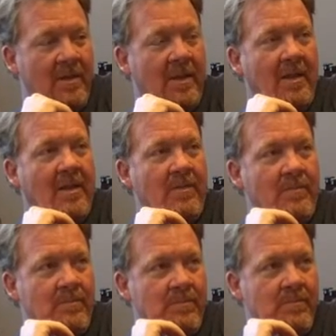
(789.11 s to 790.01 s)
A
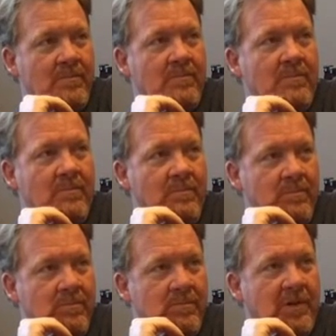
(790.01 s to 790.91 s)

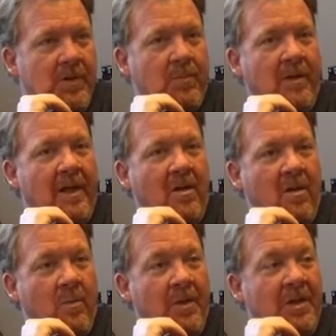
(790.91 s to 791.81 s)
little brand
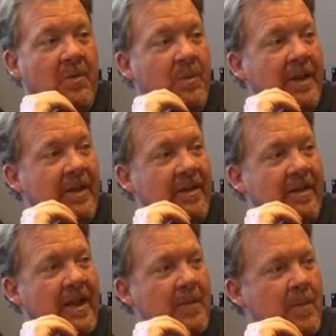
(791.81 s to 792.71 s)
called Wicked Weed
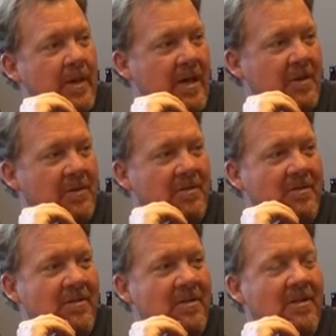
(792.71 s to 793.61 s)
came about,